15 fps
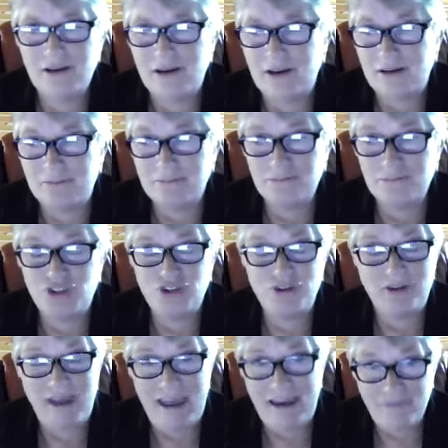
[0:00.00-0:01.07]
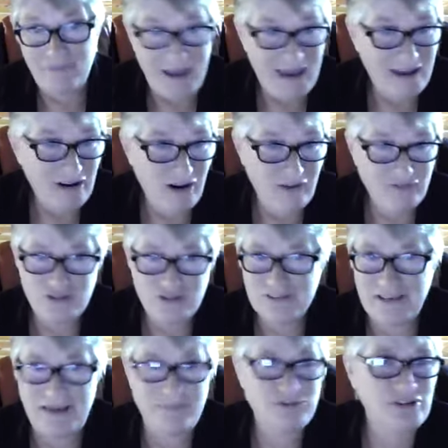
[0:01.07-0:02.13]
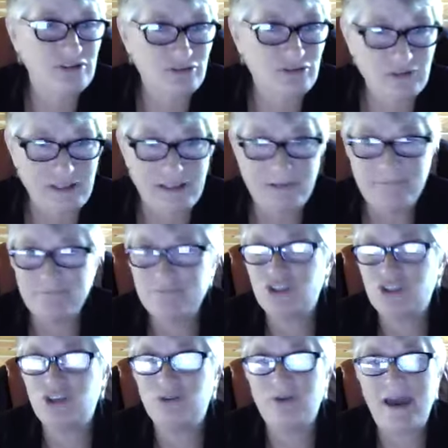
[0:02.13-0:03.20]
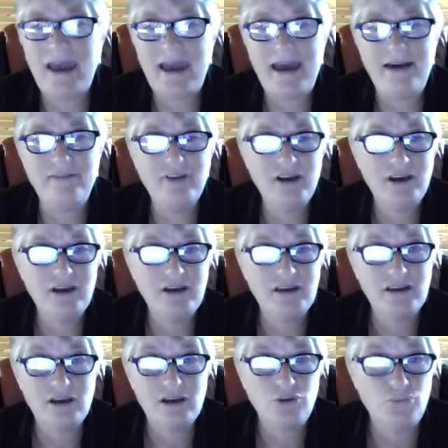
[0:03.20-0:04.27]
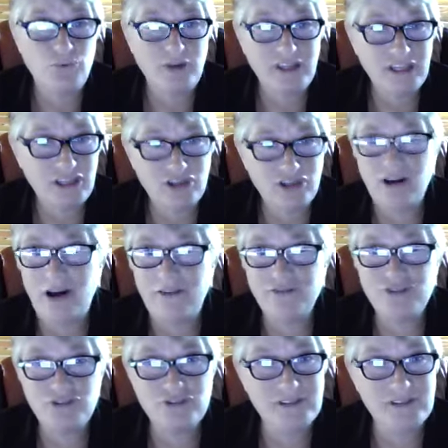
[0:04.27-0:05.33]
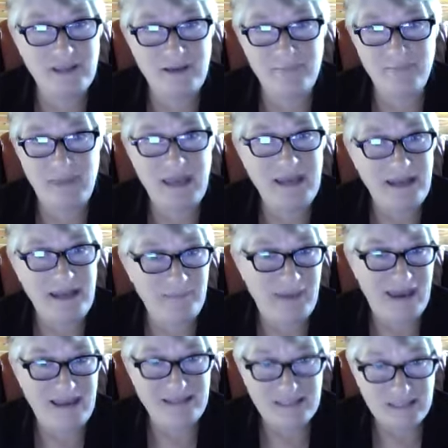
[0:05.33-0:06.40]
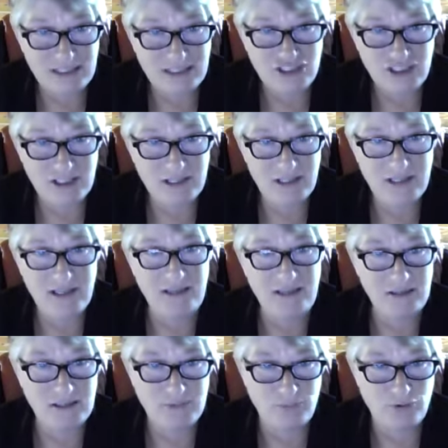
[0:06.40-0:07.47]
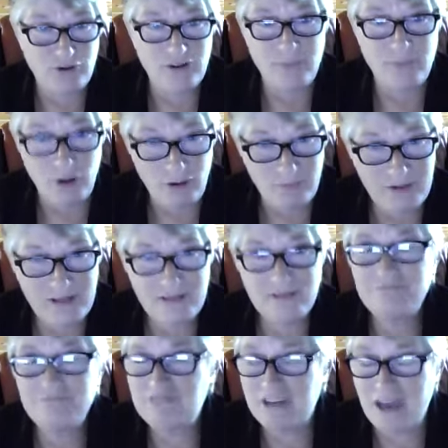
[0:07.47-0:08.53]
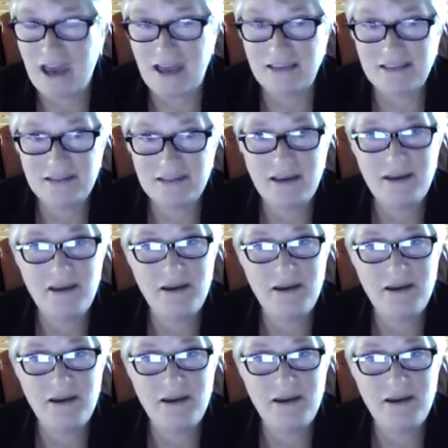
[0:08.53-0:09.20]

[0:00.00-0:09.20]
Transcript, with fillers: Um, do you have bad officers? Absolutely. Do you have really good officers that made a bad decision in the spur of the moment? Yes.